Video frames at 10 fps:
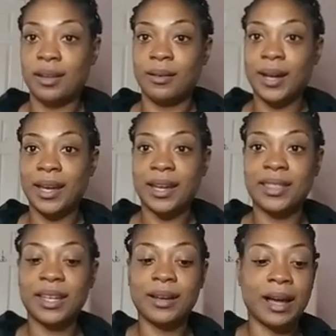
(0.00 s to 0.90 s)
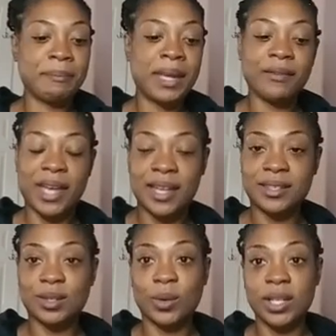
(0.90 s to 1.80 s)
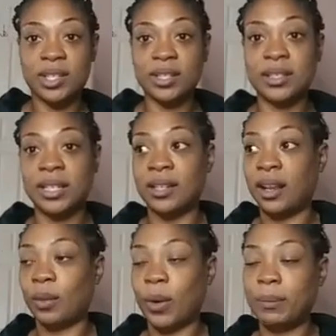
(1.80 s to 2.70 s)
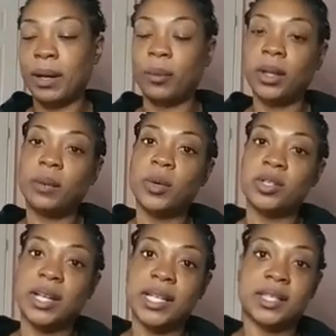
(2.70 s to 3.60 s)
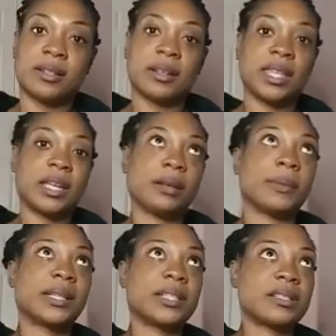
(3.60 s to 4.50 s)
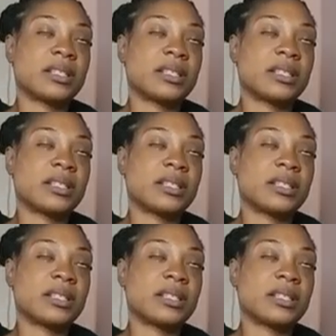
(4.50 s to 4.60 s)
Okay, I think I may have asked this question in another way, but I really want you guys to start thinking about this.